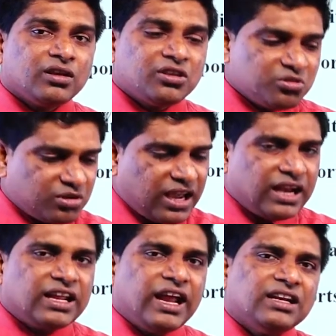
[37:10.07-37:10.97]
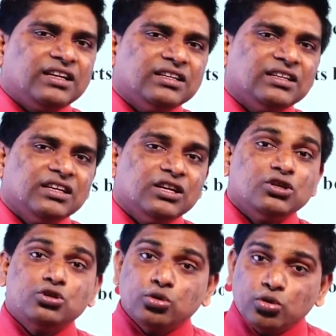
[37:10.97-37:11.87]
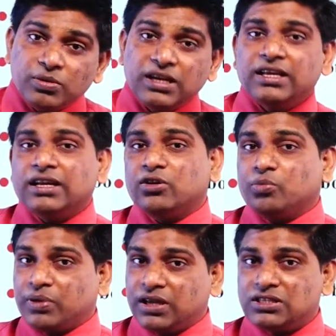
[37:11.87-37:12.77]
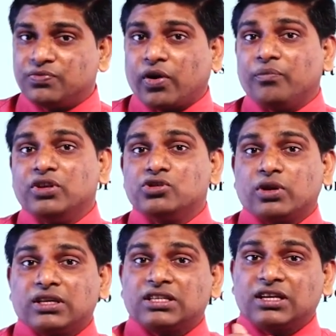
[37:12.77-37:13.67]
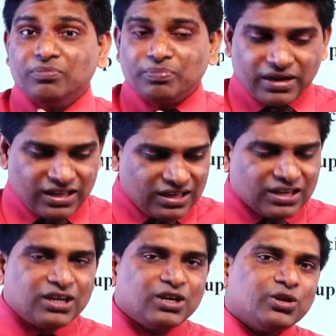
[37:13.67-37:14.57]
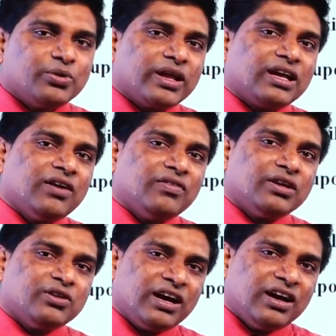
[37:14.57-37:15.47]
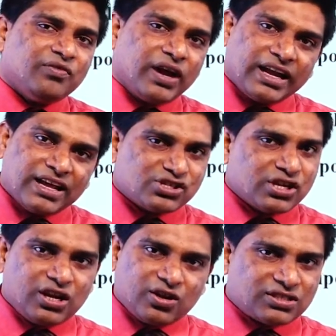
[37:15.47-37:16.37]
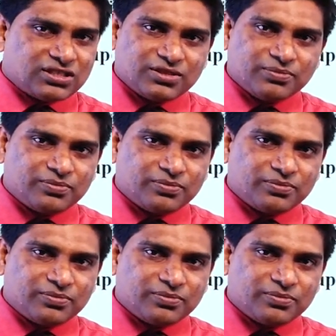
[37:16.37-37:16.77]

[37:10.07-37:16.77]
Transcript: you can get 2 million rupees from insurance company to recover your financial loss.